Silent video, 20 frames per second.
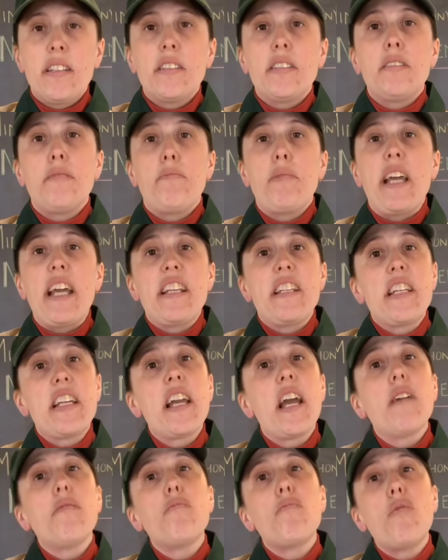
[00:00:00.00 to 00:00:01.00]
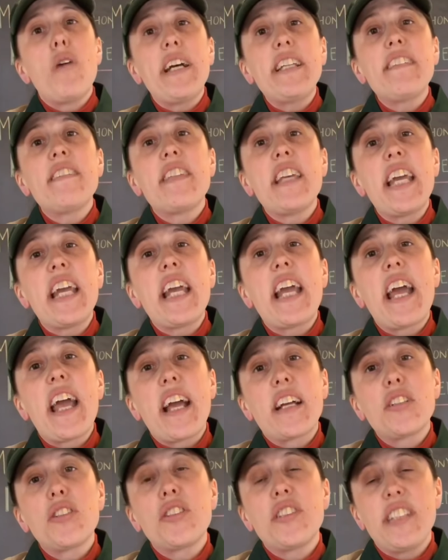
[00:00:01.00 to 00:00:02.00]
Depending on what they
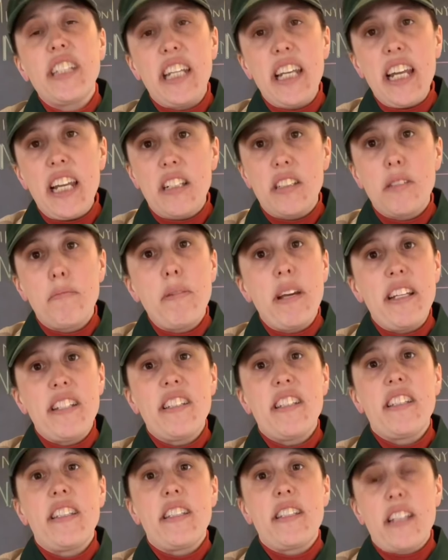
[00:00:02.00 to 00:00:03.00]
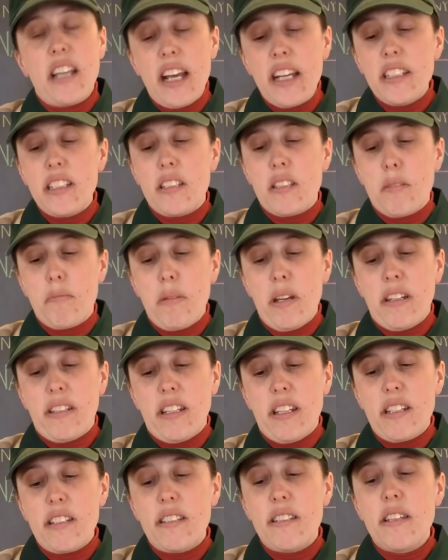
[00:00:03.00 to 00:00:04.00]
actually eat, depends on the size of the
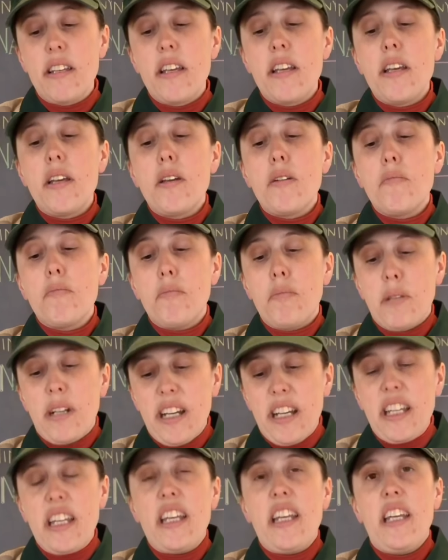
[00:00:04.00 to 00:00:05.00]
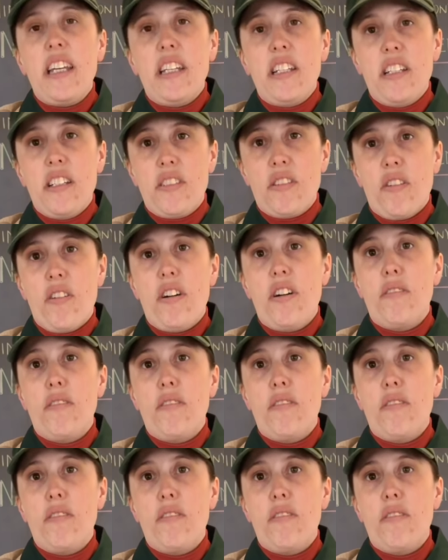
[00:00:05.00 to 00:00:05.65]
pellets, but it is all